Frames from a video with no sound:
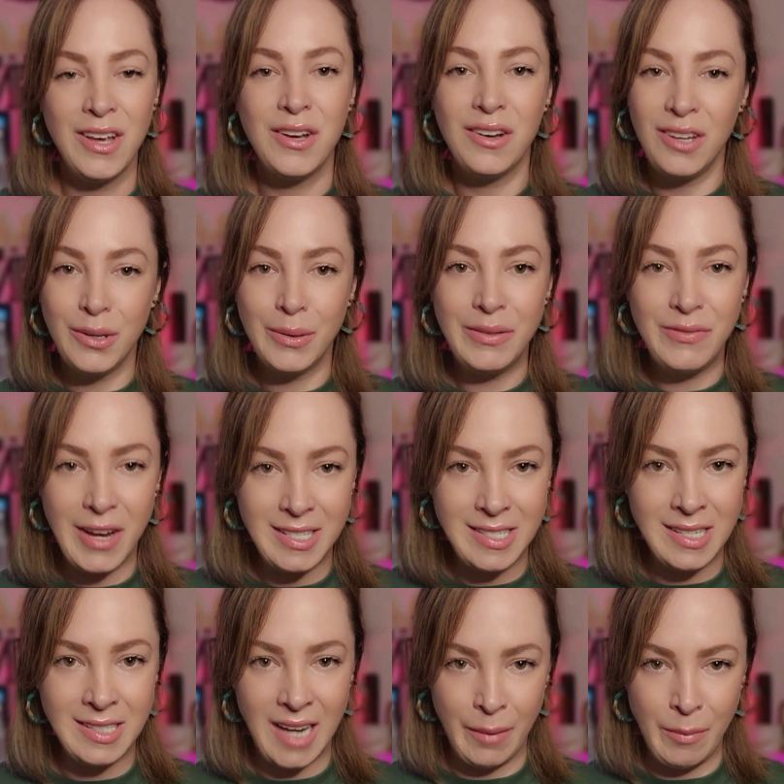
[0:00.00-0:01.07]
You invested
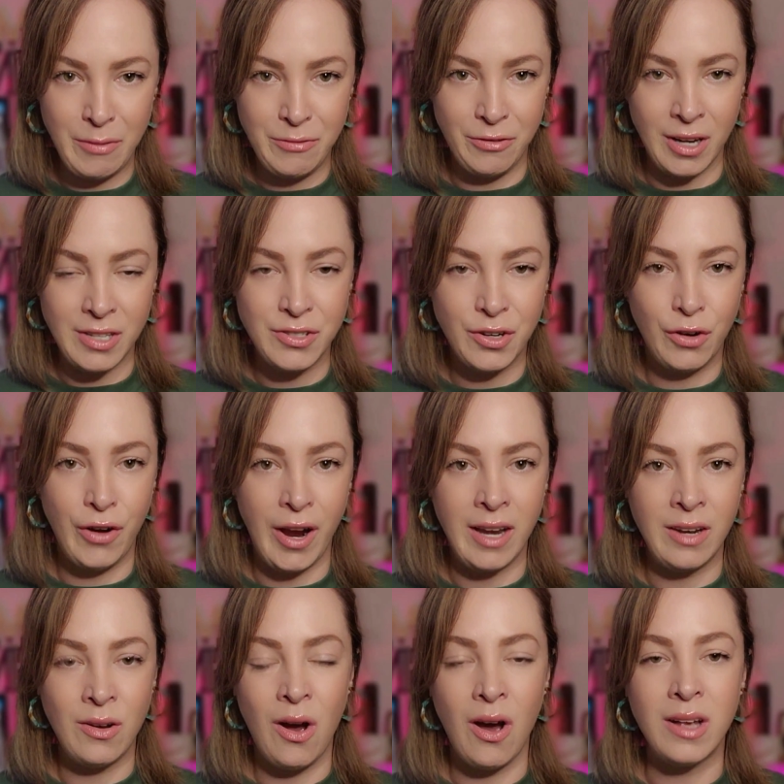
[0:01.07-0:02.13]
the time up front to create
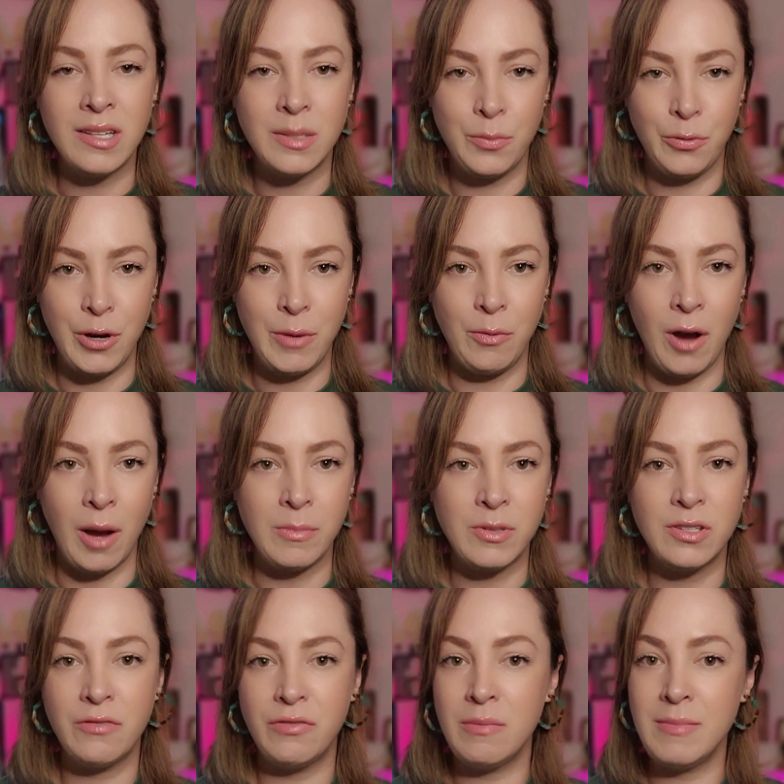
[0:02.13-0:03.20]
an awesome pre-prompt,
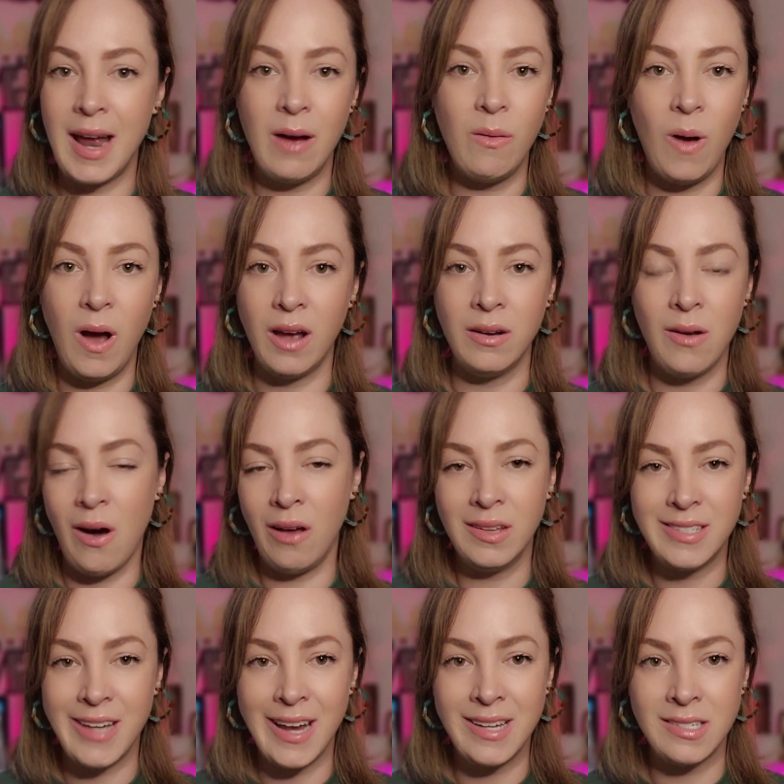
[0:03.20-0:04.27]
so from now on, all it
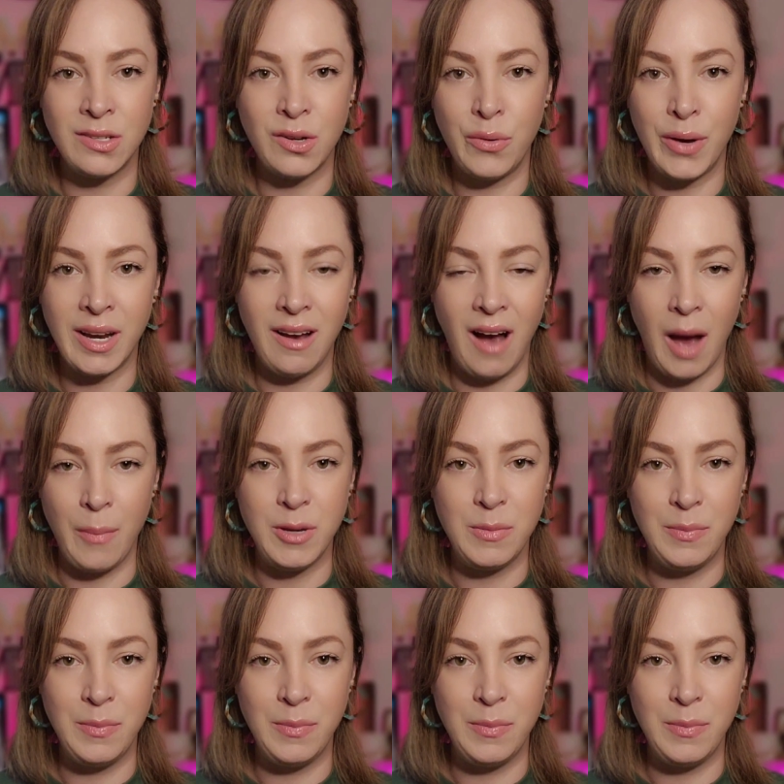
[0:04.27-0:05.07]
takes is a quick copy and